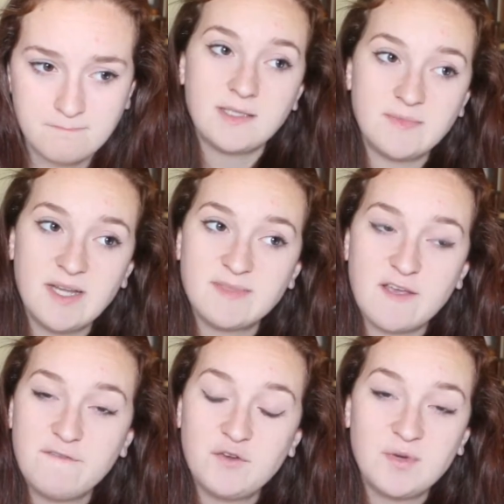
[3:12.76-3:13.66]
Sometimes
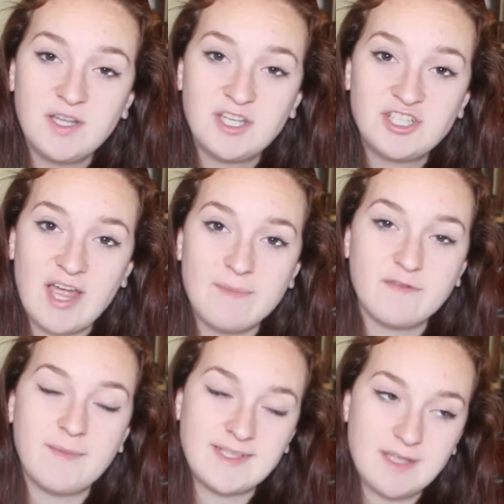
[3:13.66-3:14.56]
I feel really ashamed
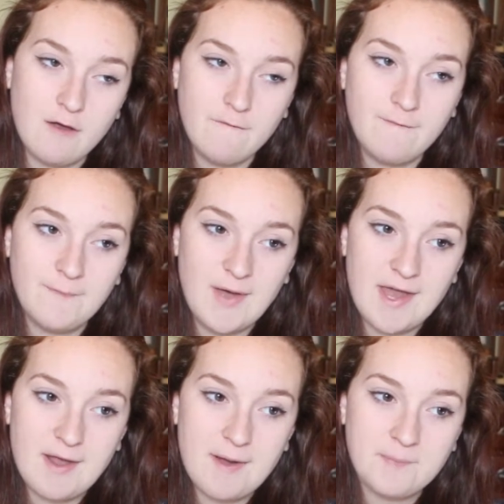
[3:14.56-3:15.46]
of myself,
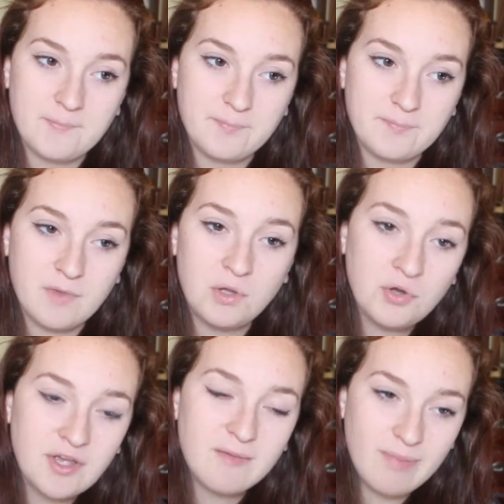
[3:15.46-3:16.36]
but
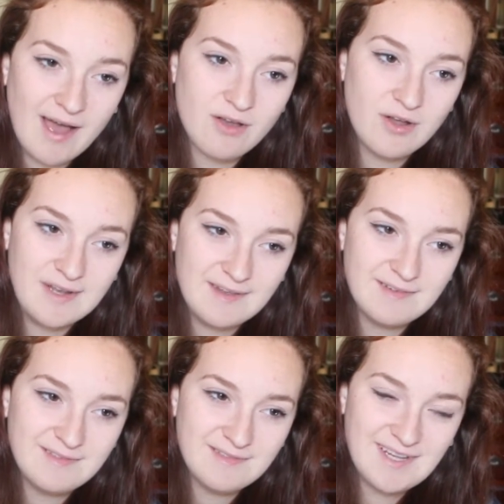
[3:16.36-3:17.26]
looking back on it,
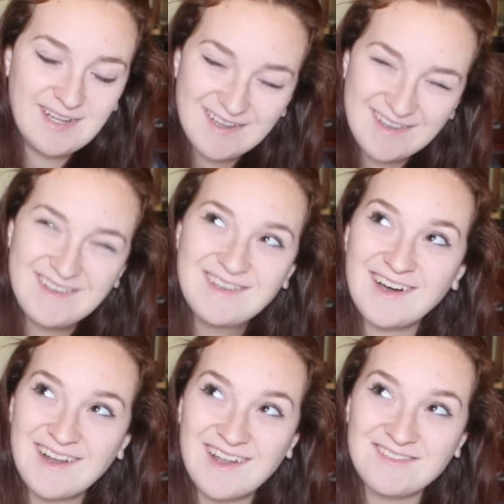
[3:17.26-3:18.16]

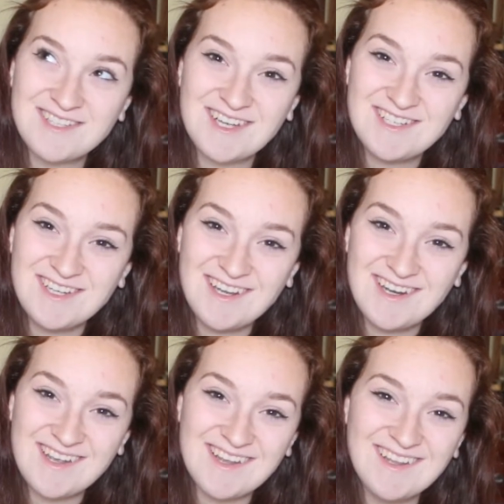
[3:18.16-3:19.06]
God, I'm such an
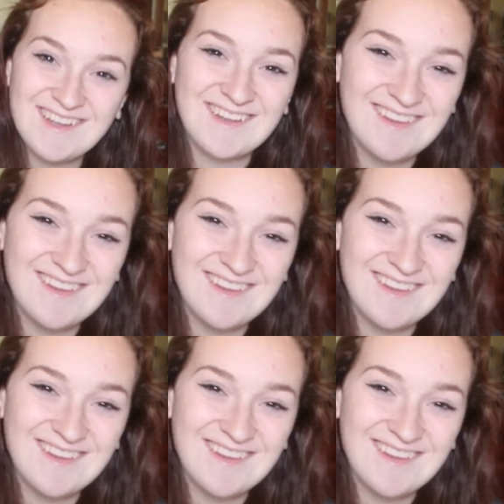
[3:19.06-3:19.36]
idiot.